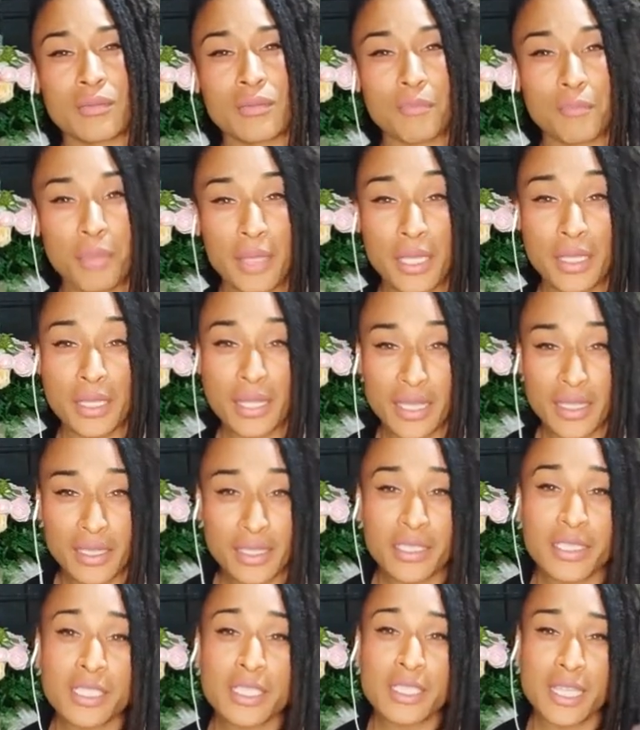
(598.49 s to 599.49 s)
being like
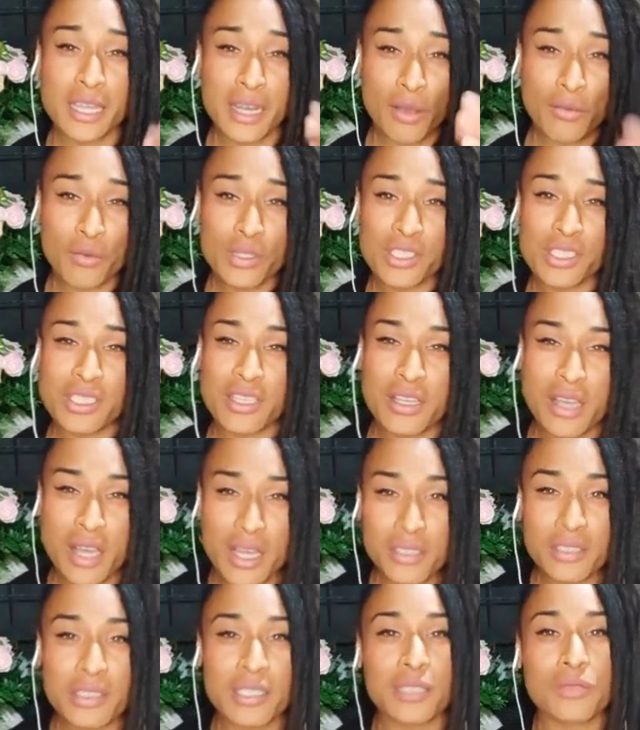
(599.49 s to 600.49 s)
this, that I was in
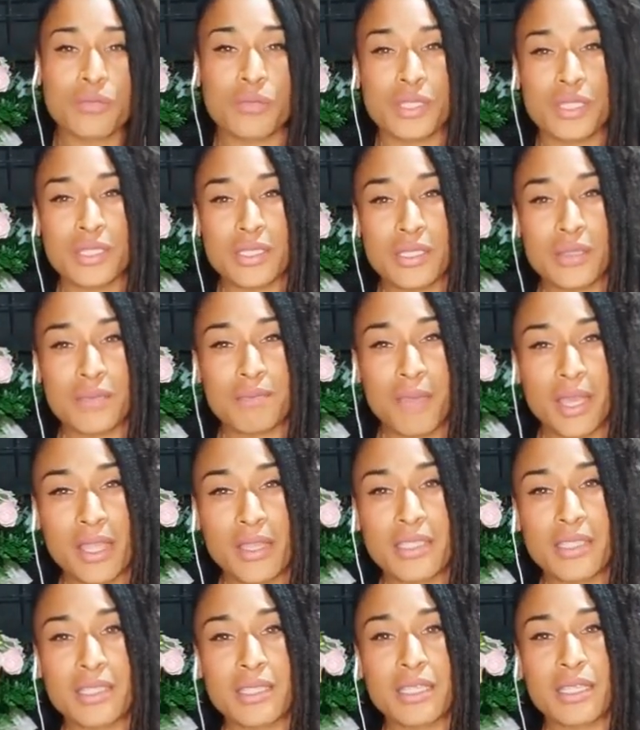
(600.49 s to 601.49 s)
contact with this
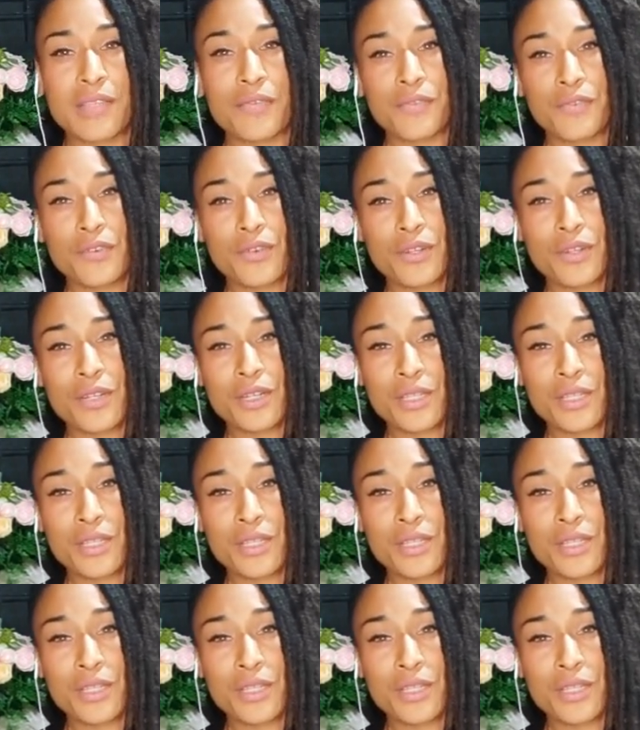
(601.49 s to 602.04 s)
medicine for